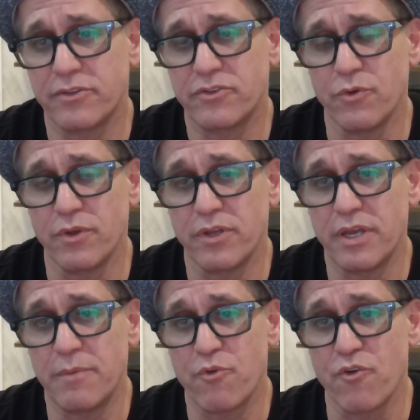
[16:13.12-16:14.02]
to
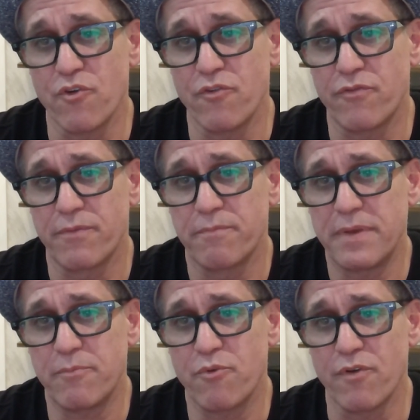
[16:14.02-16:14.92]
improve
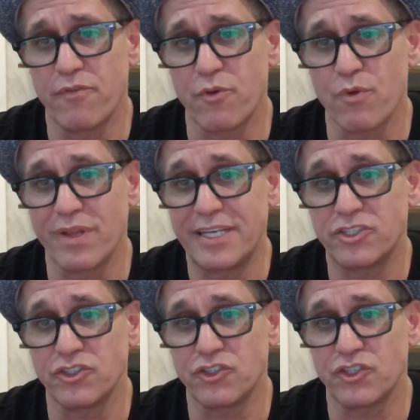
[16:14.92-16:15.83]
the
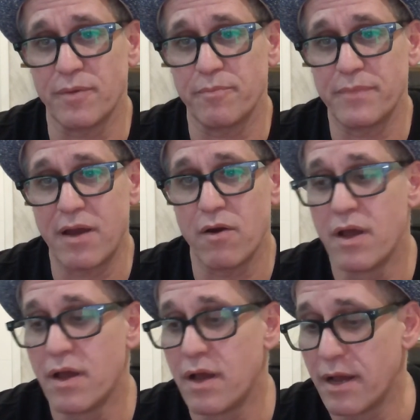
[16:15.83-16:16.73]
relationship.
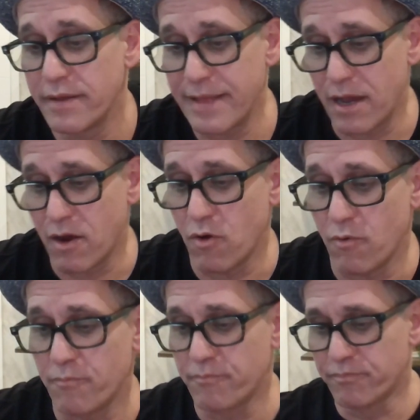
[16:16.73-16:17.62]
Now,
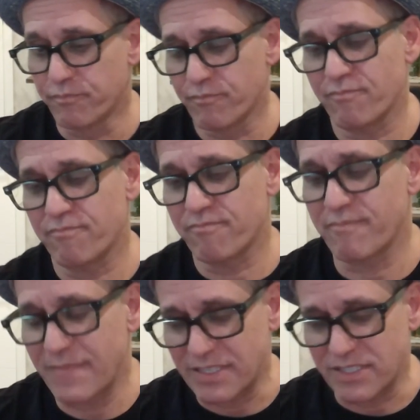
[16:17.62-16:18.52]

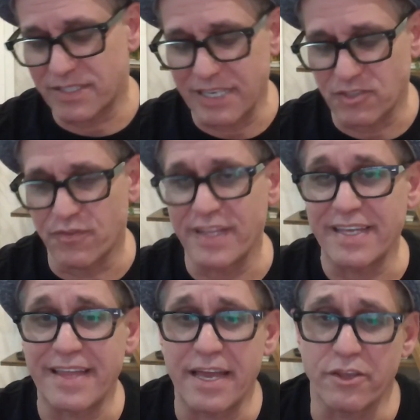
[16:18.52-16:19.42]
it's
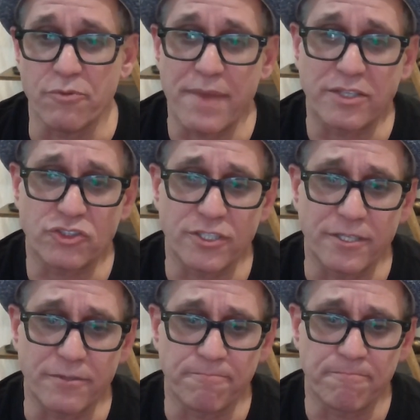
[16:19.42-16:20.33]
funny that you
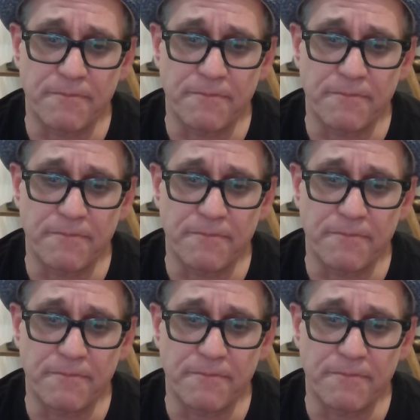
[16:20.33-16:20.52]
mentioned,